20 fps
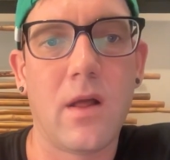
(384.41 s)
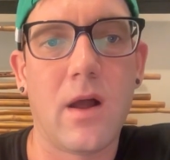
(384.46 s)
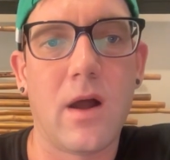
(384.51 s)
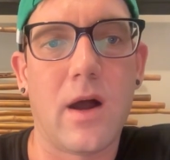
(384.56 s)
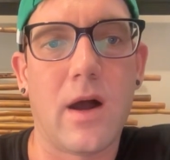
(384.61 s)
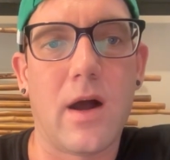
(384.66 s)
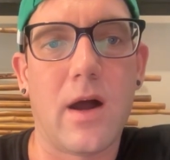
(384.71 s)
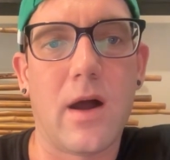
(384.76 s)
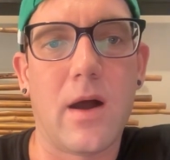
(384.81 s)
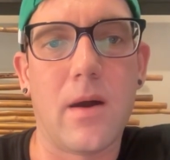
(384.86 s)

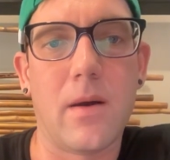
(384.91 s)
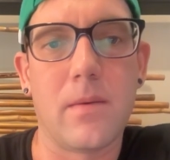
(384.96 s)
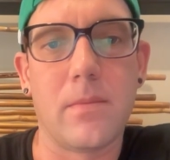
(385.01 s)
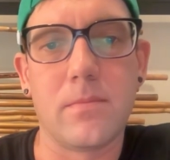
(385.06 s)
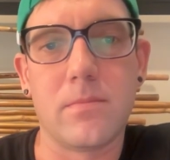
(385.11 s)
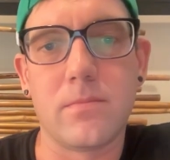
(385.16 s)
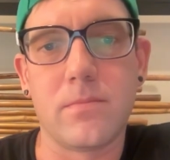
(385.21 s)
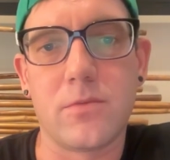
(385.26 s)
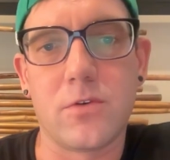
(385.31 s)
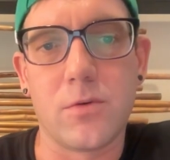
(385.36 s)

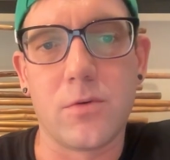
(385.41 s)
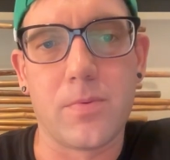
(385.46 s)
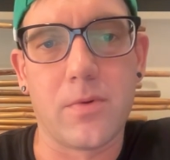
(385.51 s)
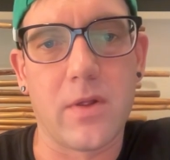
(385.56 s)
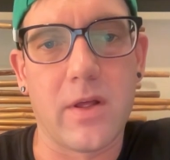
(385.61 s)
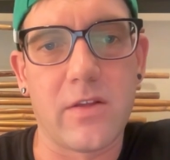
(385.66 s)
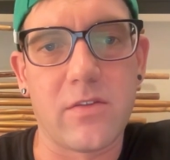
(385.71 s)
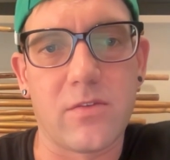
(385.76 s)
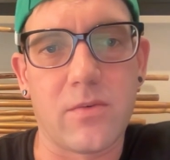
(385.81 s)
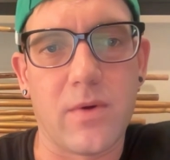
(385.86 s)
Um, Drupal
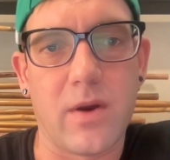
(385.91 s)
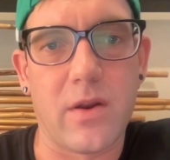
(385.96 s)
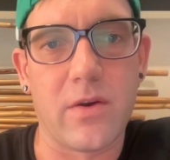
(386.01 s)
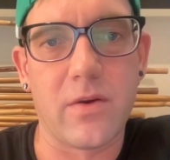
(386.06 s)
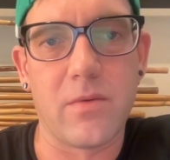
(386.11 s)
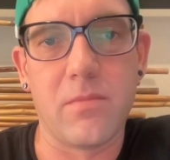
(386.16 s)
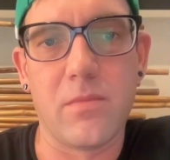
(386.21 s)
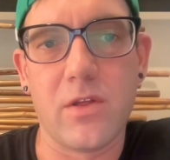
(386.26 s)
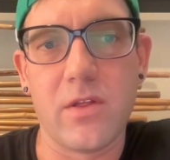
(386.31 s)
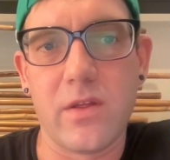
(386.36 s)
has around a
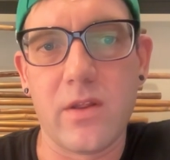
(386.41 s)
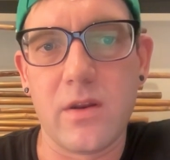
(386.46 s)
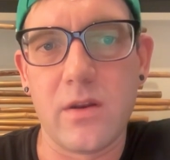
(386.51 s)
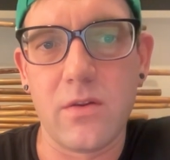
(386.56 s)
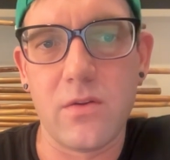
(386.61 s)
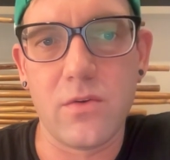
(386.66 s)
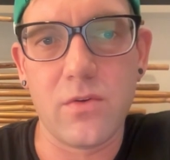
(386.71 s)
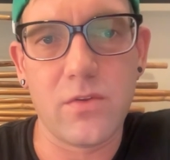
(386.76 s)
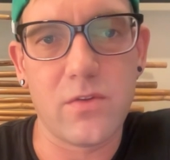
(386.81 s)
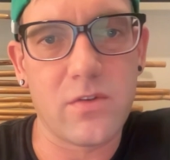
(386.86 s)
million
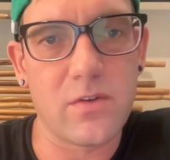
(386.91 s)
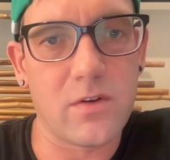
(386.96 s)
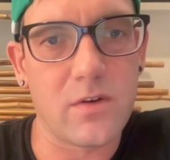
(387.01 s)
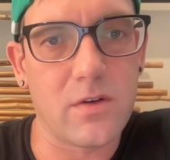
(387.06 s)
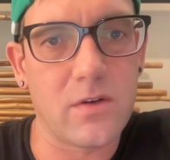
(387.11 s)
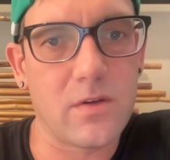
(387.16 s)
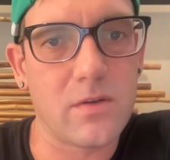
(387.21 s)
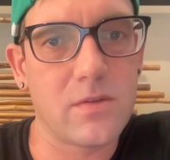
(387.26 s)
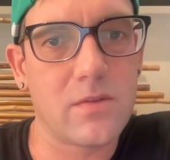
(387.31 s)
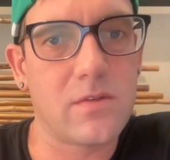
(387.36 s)

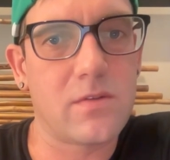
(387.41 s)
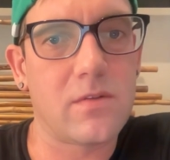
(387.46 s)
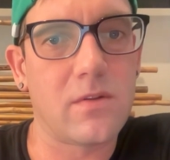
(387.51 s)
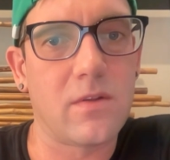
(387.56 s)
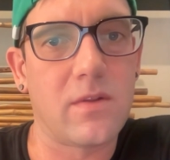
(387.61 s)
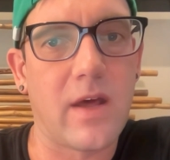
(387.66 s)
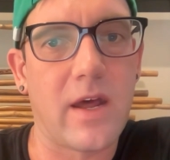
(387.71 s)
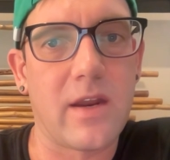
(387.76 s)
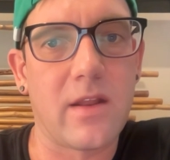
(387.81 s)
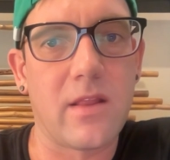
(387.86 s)
users, a
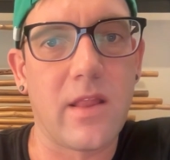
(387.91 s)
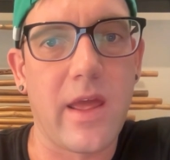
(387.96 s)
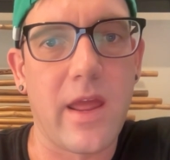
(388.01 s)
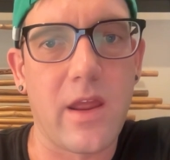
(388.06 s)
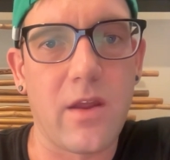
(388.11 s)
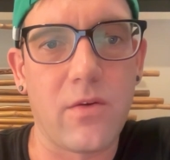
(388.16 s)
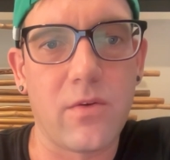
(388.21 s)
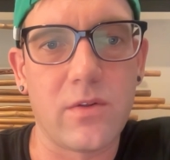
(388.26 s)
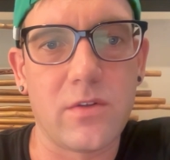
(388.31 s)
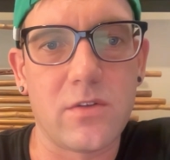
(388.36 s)
lot of
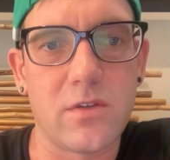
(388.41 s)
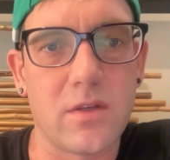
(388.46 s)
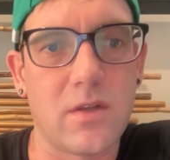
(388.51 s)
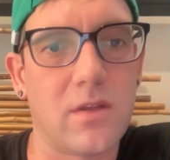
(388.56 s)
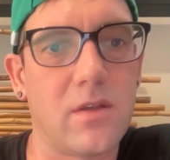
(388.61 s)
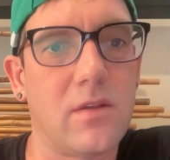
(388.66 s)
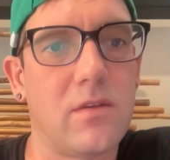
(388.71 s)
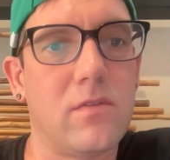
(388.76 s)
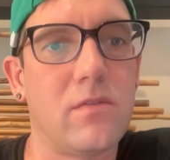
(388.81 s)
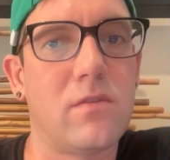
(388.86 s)

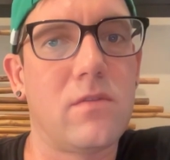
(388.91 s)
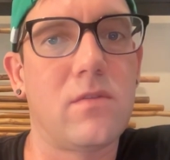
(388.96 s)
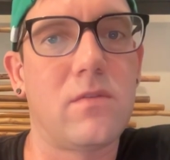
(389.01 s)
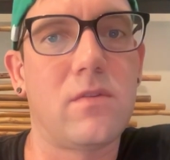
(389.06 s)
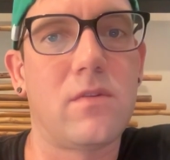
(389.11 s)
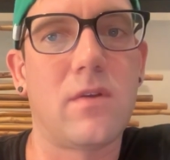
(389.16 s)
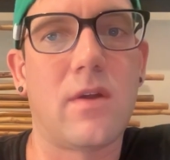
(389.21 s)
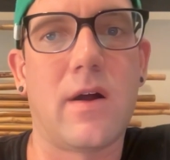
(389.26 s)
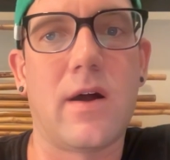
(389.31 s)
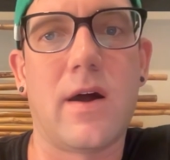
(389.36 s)

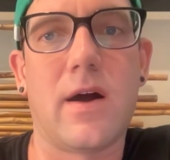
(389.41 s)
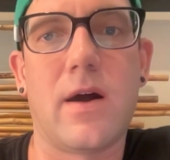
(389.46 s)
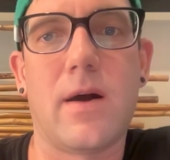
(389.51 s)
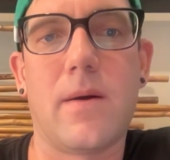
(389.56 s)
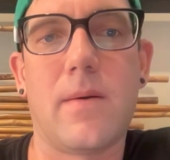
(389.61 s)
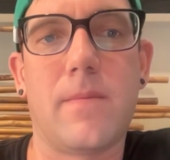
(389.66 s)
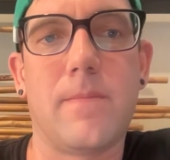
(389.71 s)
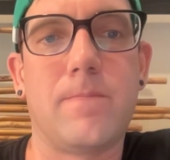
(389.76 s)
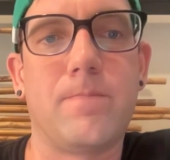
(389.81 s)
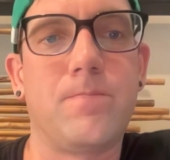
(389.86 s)
languages,
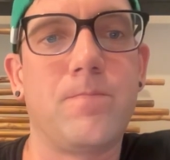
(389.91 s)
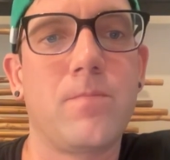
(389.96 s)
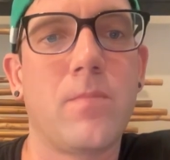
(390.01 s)
um,